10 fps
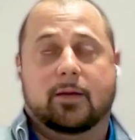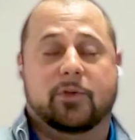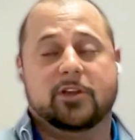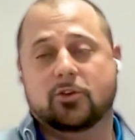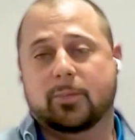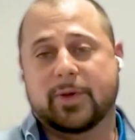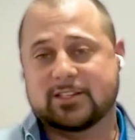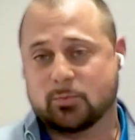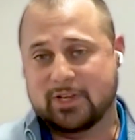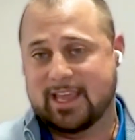And we can do the
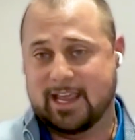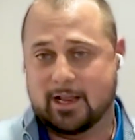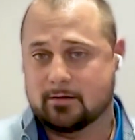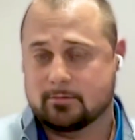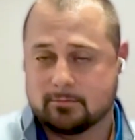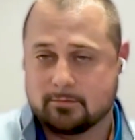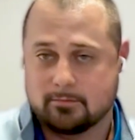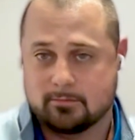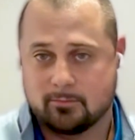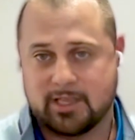best we can.
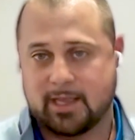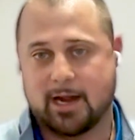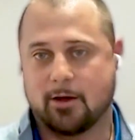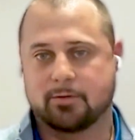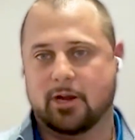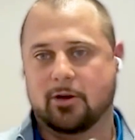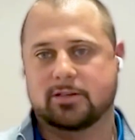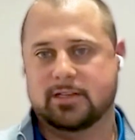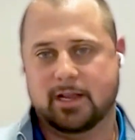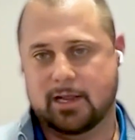We can't
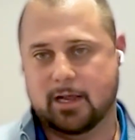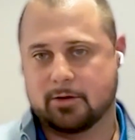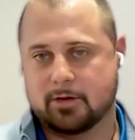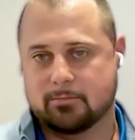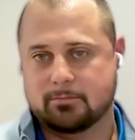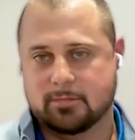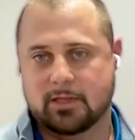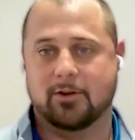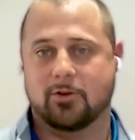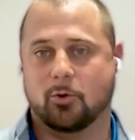guarantee any outcome
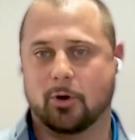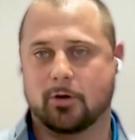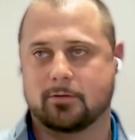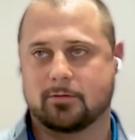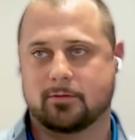in court.